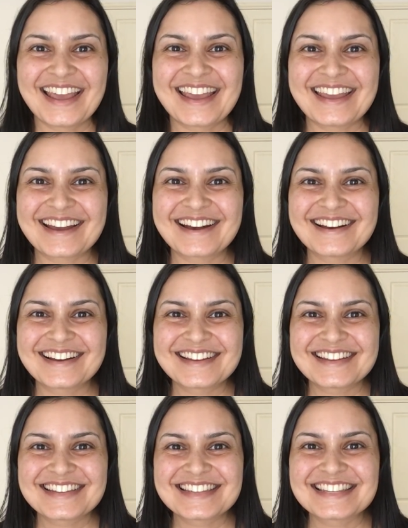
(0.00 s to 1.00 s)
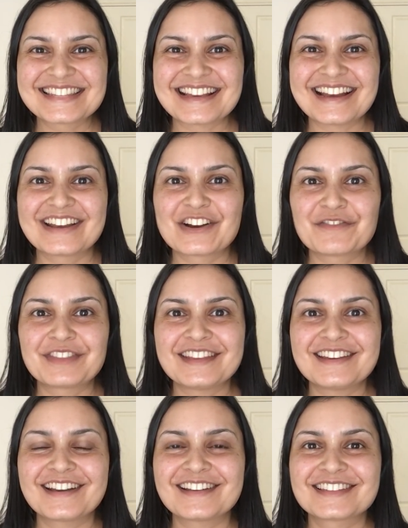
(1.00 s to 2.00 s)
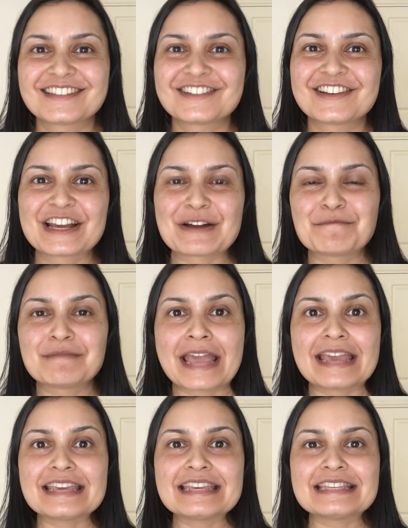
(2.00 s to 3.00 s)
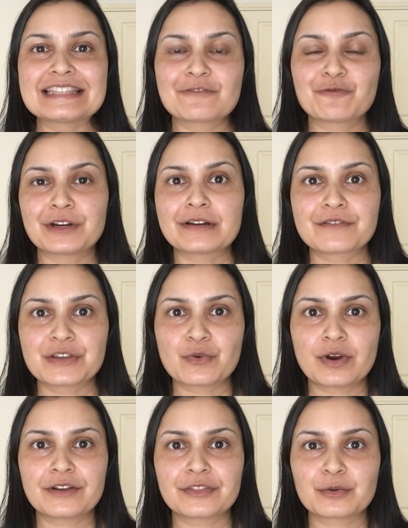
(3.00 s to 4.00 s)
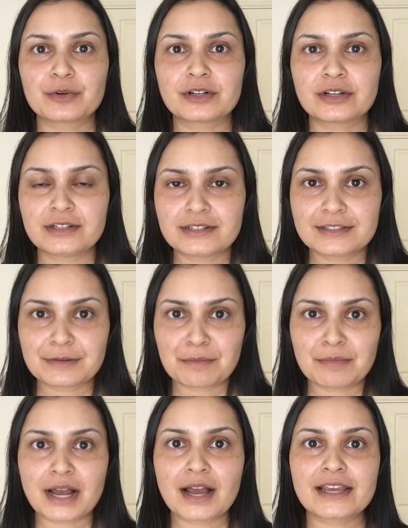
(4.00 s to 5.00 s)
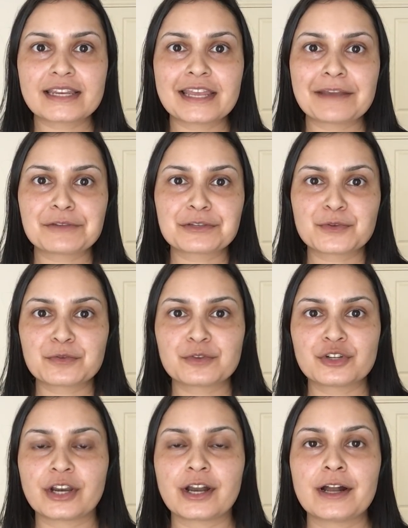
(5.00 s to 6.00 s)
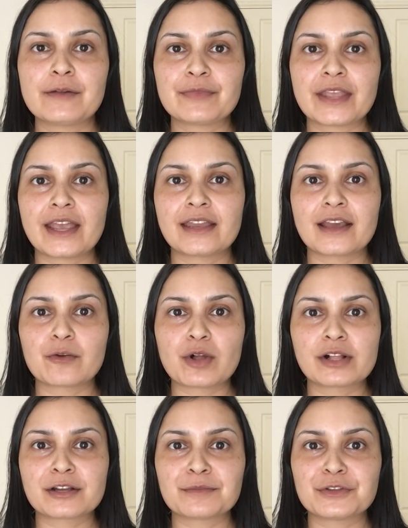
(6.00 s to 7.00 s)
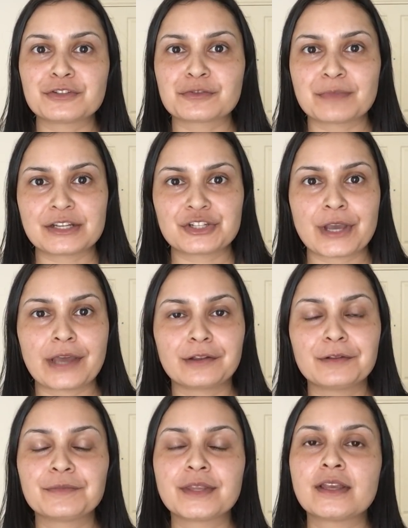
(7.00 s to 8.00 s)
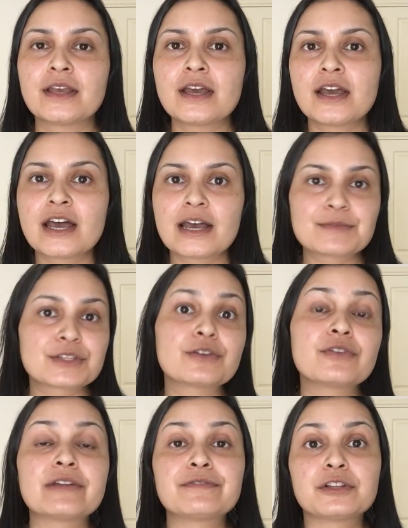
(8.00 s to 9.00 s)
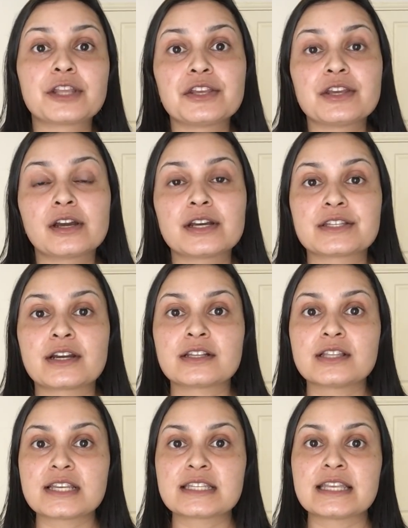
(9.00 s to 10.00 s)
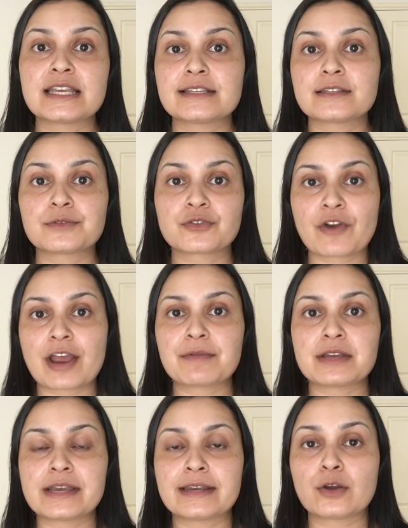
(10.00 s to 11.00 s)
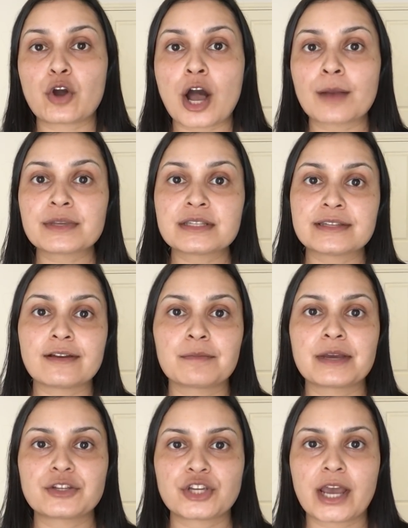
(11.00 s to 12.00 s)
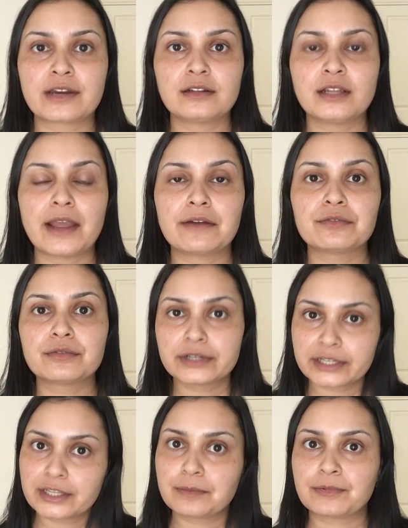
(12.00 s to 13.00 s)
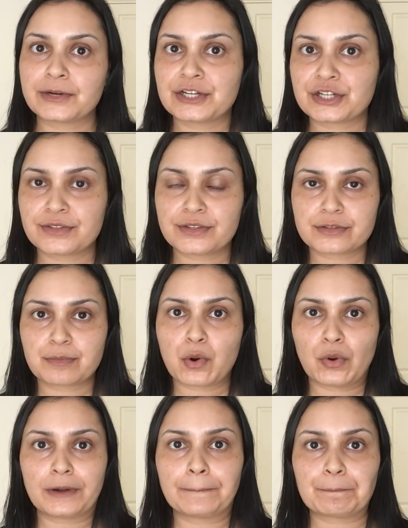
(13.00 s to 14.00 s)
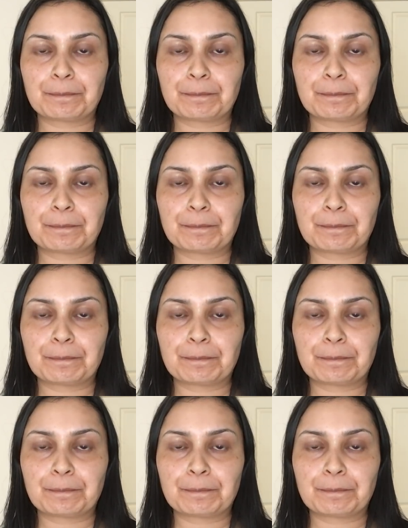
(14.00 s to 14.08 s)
Hey guys! I hope that you guys are doing amazing wherever you are in the world. My name is Boom Shikha and I welcome you to my channel. I'm so grateful that you guys are listening, subscribing, and commenting on my channel. I really appreciate the support.